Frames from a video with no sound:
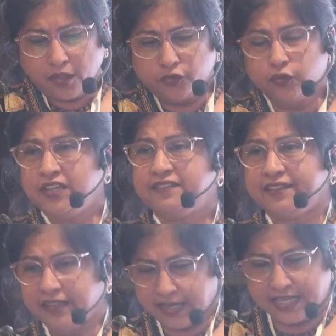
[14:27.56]
So these
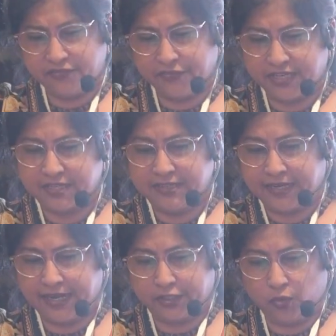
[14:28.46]
are the classification
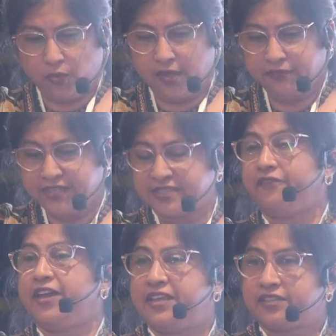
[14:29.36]
that I told of. These
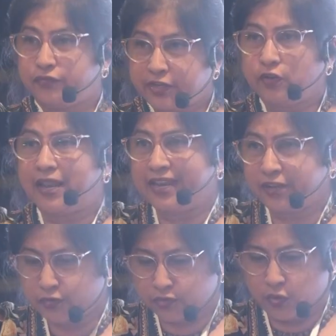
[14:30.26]
are various video
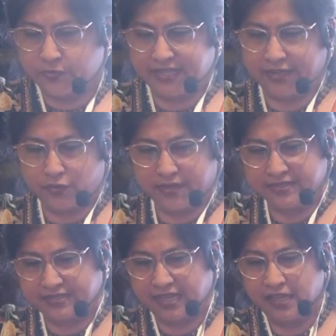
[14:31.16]
laryngoscopes that you
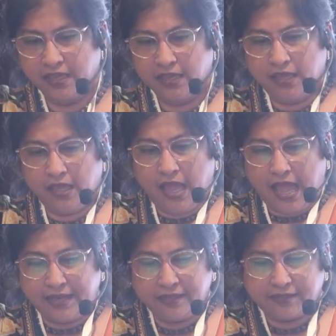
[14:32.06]
can see.
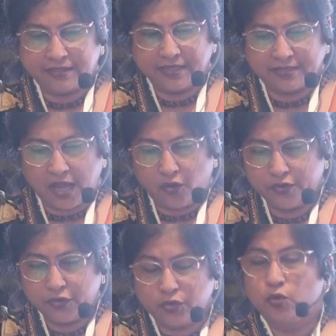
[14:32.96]
And this is
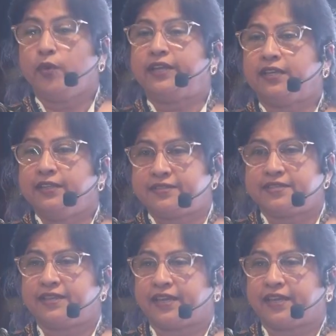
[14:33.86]
how you do it. This is